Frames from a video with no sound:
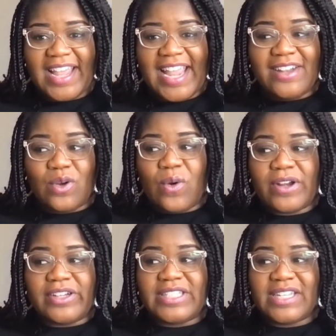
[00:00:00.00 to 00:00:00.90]
in
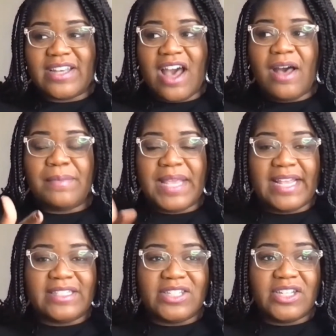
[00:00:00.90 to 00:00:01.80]
order to come
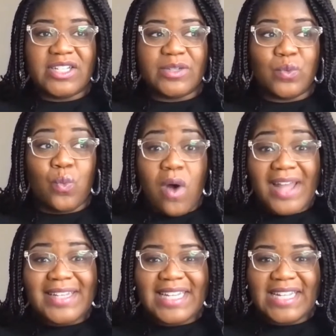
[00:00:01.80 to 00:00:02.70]
into
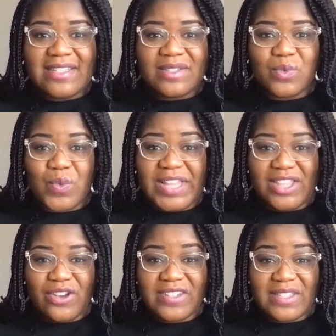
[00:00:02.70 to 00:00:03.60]
oneness with
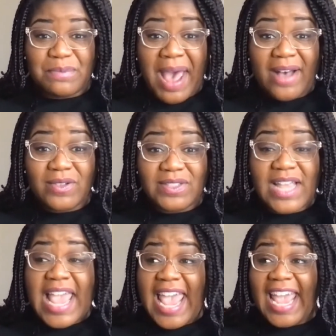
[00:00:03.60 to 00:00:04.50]
your spouse.
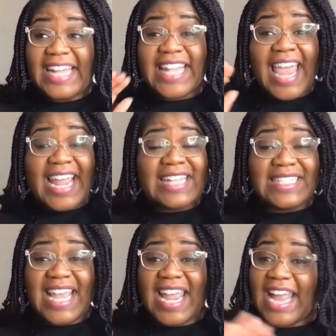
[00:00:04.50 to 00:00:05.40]
And like I
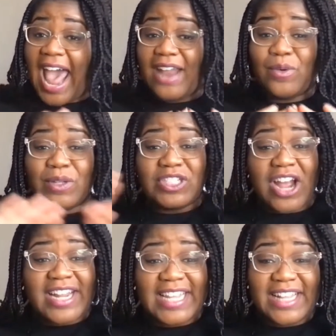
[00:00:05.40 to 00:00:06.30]
said, I don't want
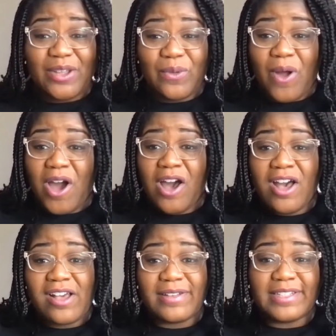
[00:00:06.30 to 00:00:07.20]
y'all to get the
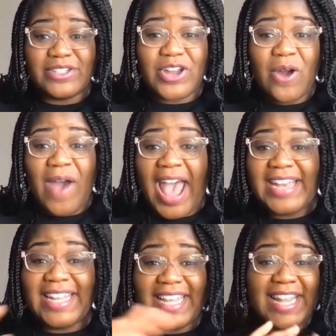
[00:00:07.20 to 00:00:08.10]
wrong, you know,
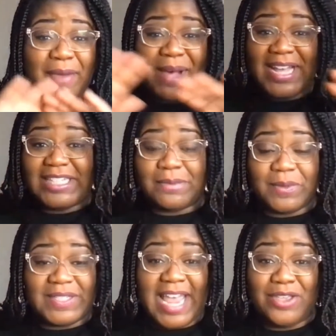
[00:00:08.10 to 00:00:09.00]
idea that my
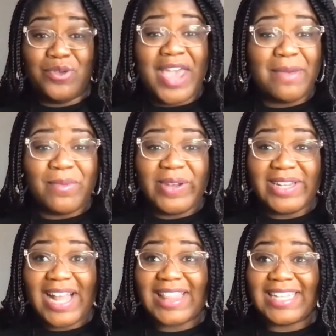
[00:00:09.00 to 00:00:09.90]
husband was like, you can't
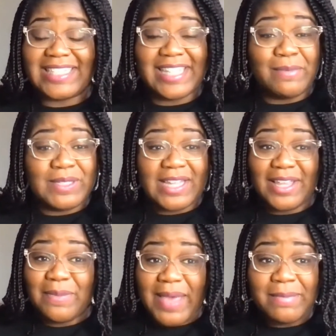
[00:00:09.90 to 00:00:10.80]
bring nothing. Cause let me tell
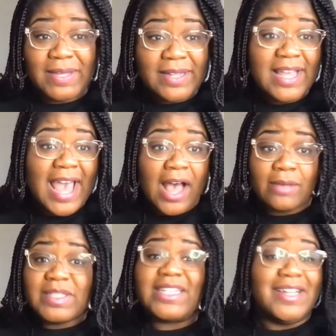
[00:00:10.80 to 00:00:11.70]
you, baby,
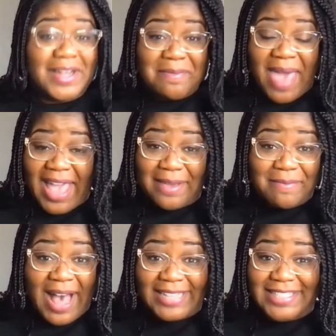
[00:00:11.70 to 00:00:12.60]
I'm still unpacking
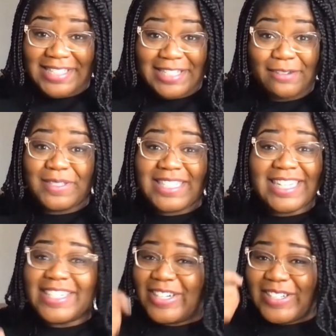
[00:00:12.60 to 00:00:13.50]
boxes. I'm
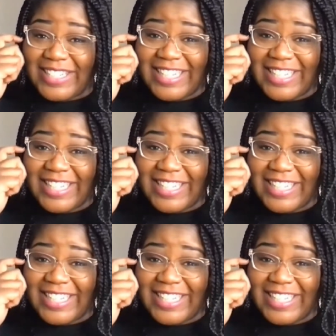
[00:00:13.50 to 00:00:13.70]
still